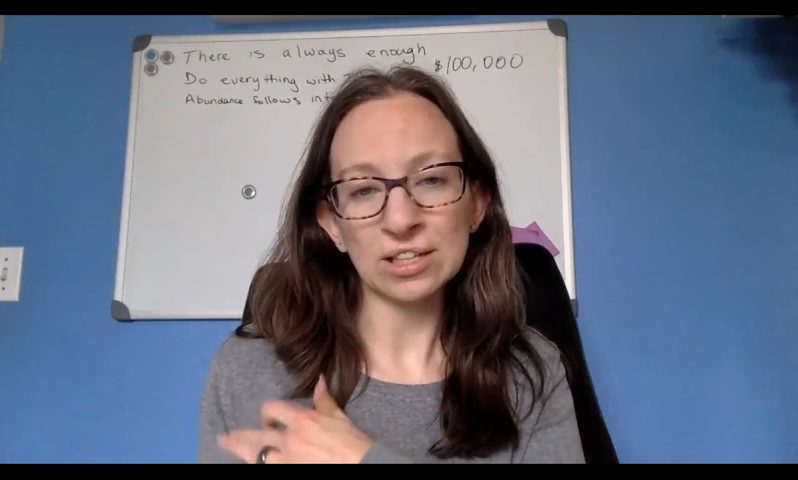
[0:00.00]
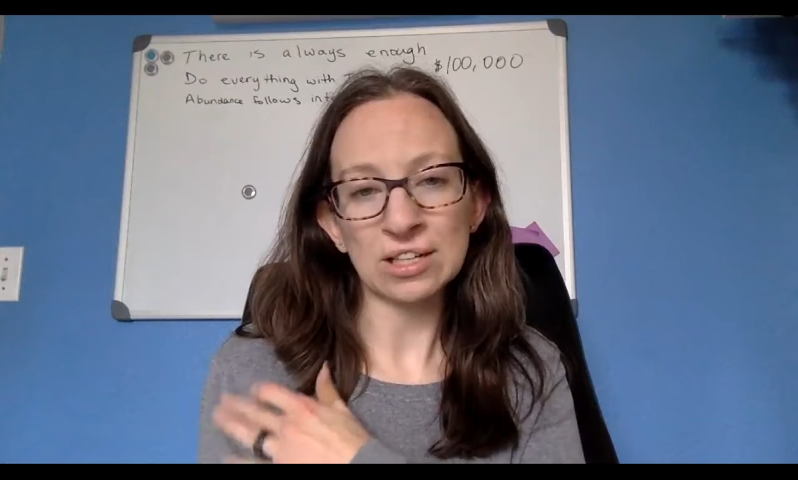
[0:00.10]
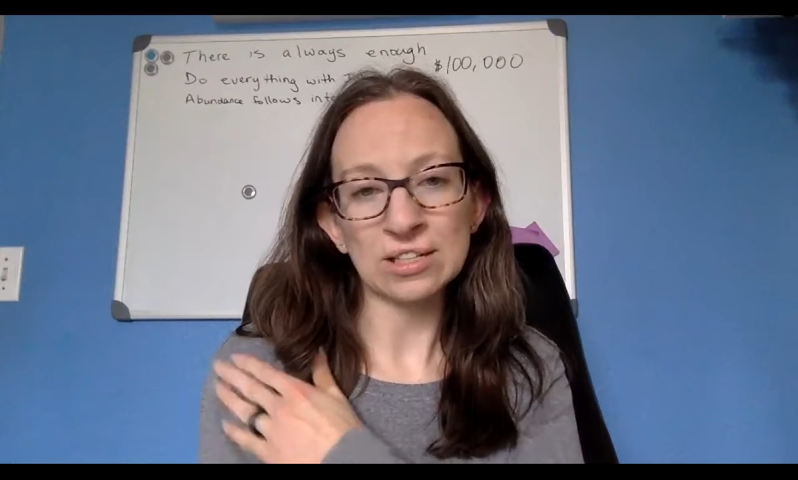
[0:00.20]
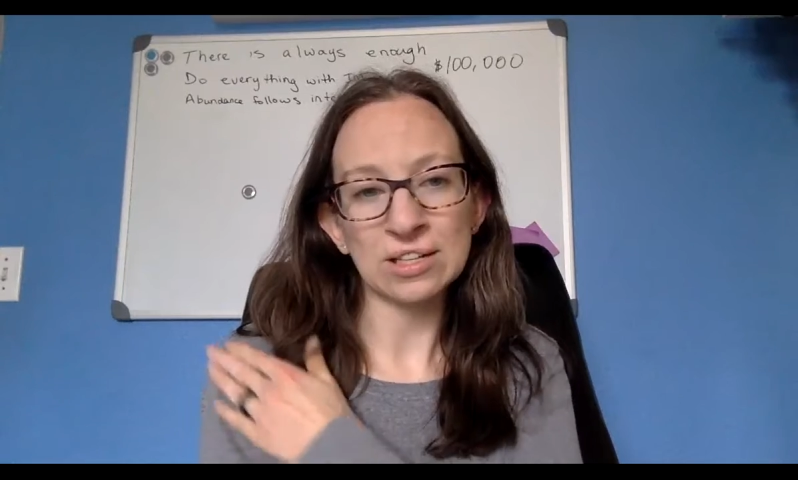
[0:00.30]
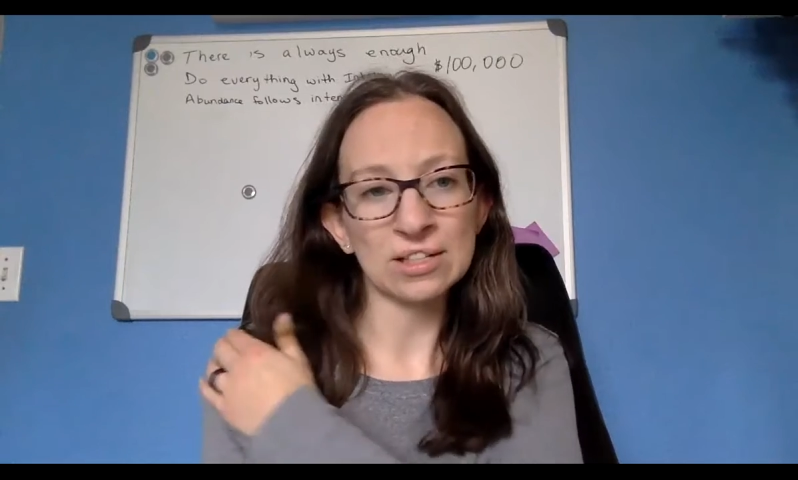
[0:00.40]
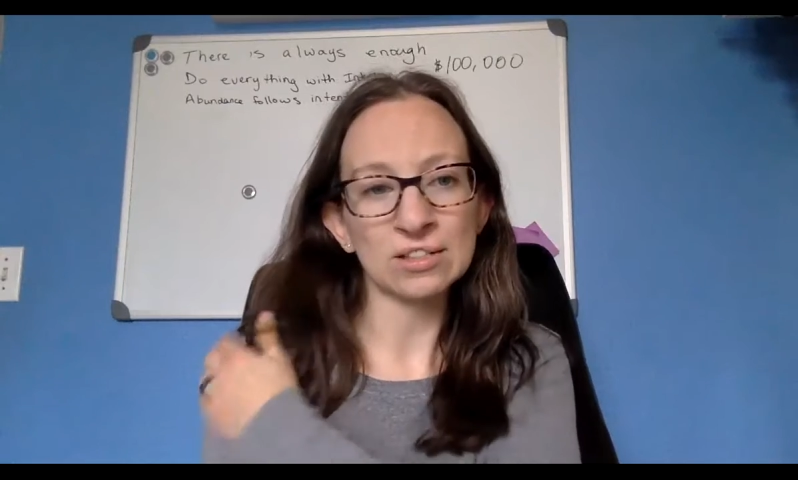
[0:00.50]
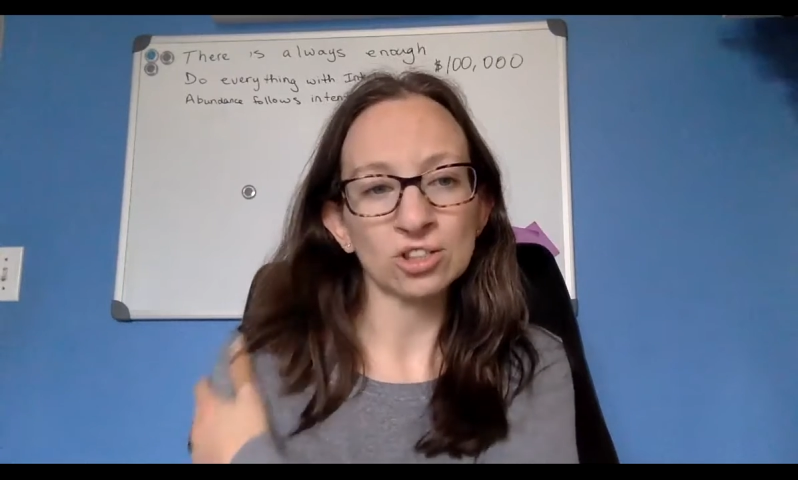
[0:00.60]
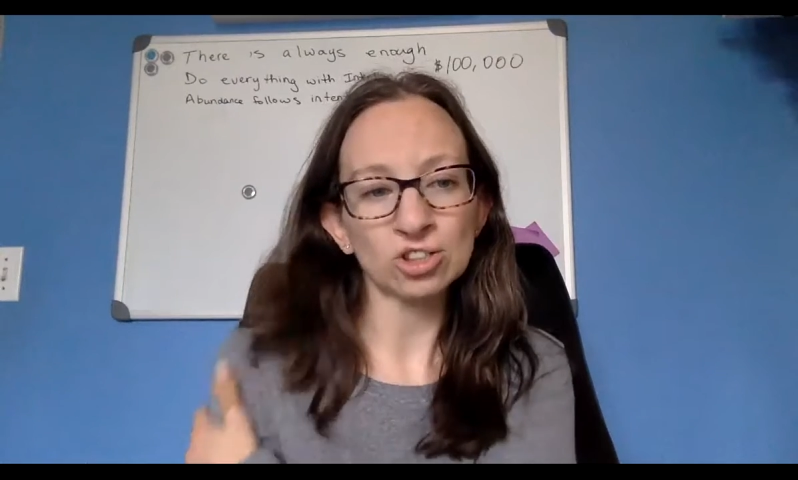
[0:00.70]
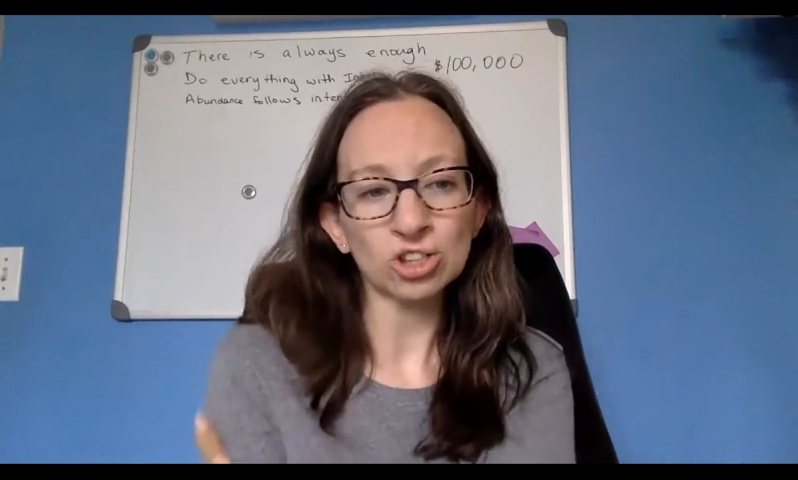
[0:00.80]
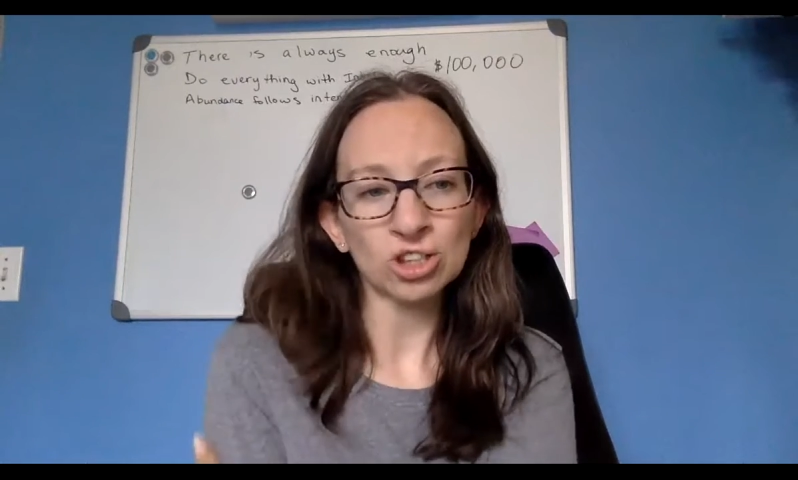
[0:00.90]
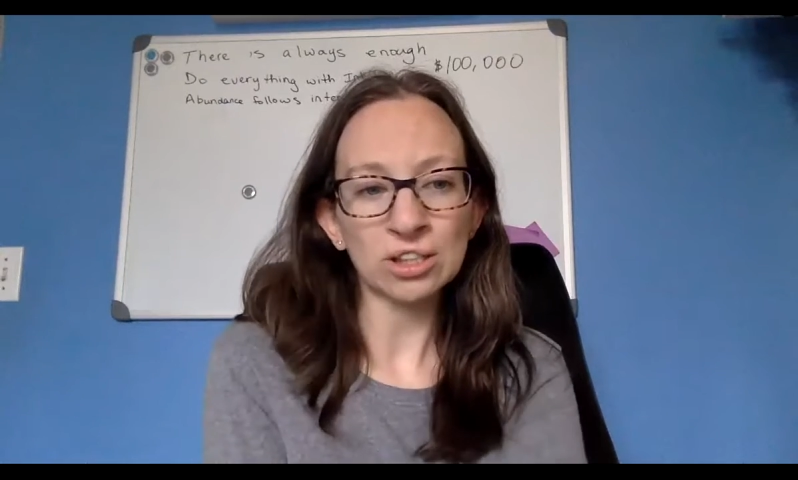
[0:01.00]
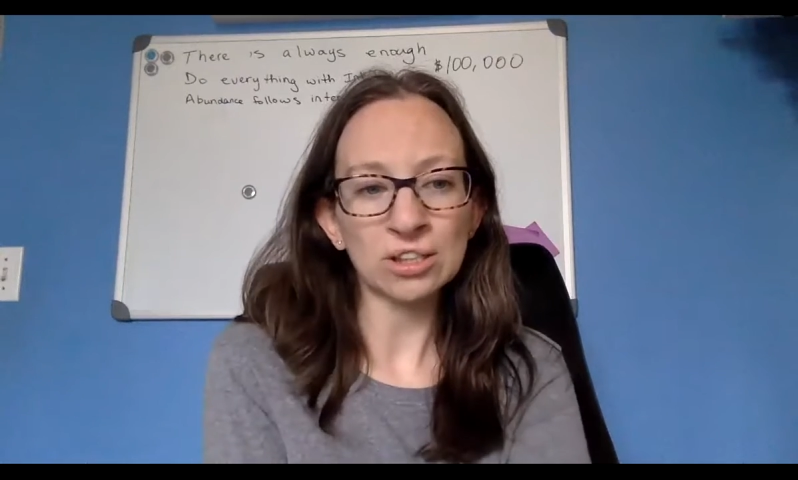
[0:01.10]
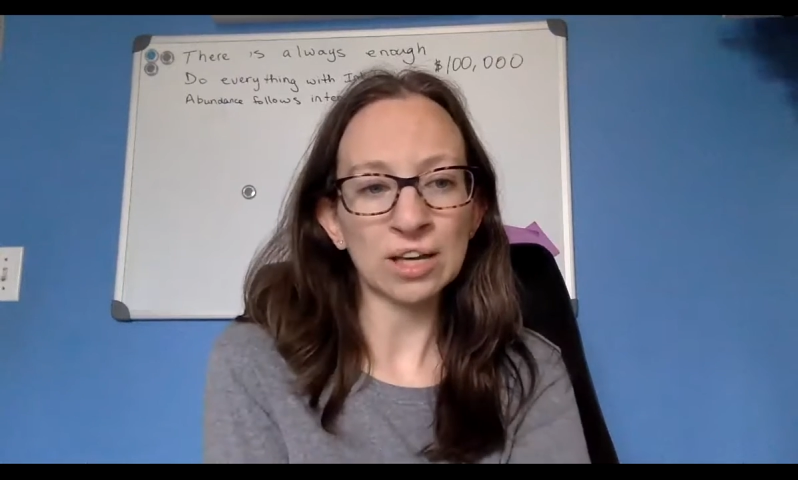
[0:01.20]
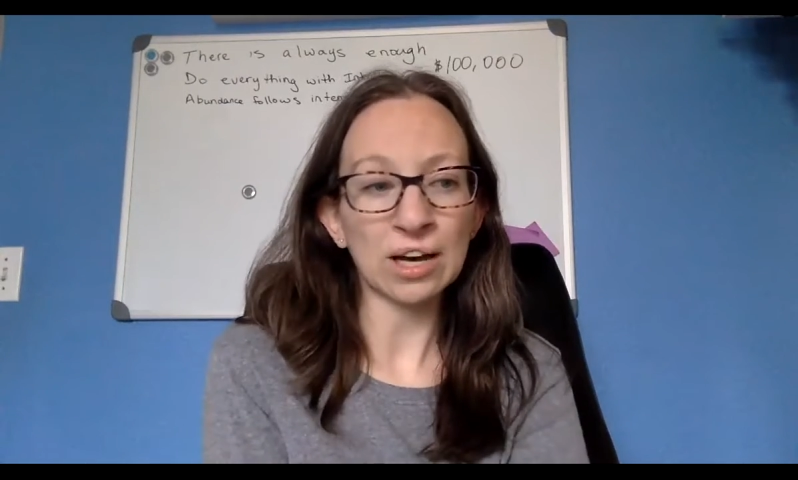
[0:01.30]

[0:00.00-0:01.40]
And then she